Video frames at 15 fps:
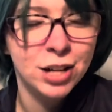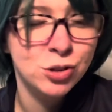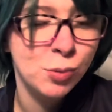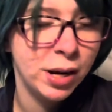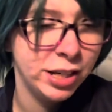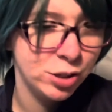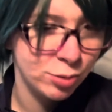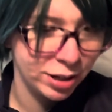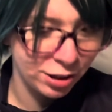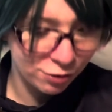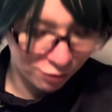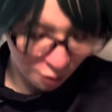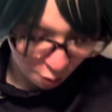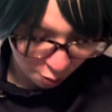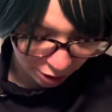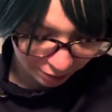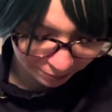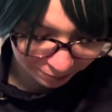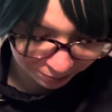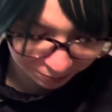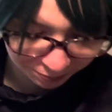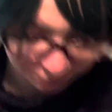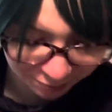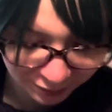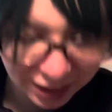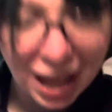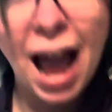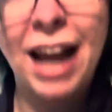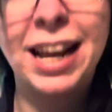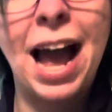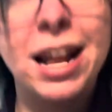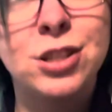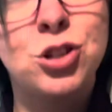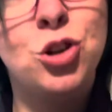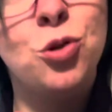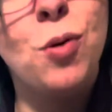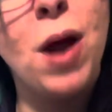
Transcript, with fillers: 2024, I got two